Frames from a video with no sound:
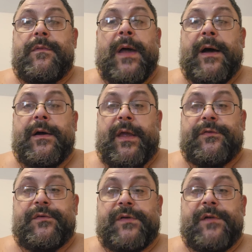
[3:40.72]
not
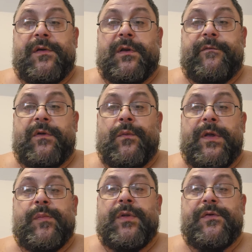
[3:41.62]
exercising and lifting
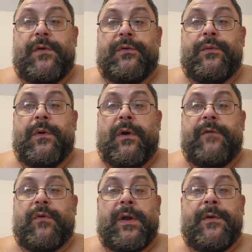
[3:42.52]
weights, but still doing
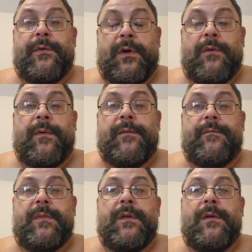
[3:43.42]
carnivore. I don't know.
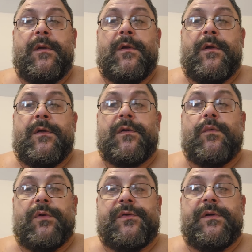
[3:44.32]
So
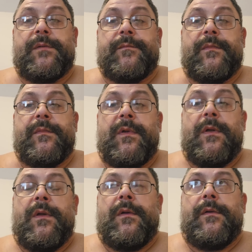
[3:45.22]
we'll see.
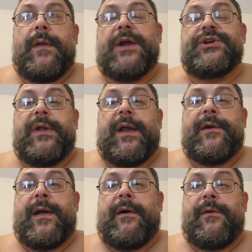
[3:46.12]
Actually, I
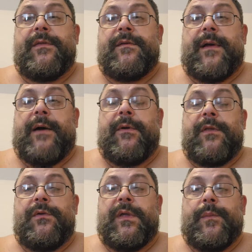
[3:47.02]
don't know how I can how I
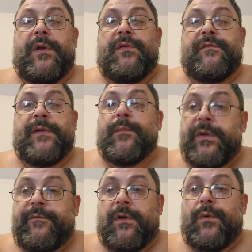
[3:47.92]
can do that because if I'm
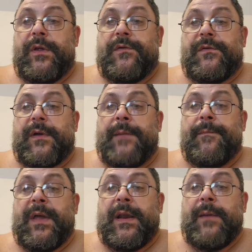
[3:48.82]
lifting weights,
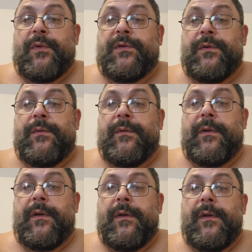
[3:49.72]
I'm not able to
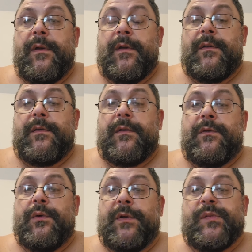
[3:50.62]

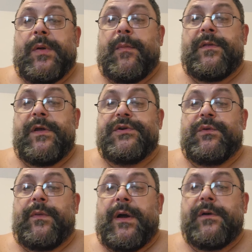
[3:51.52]
do an
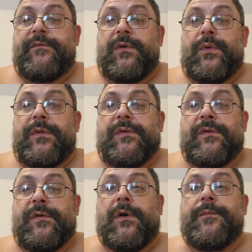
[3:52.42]
experimentation without lifting weights.
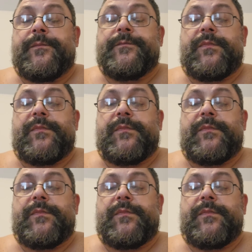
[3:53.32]
So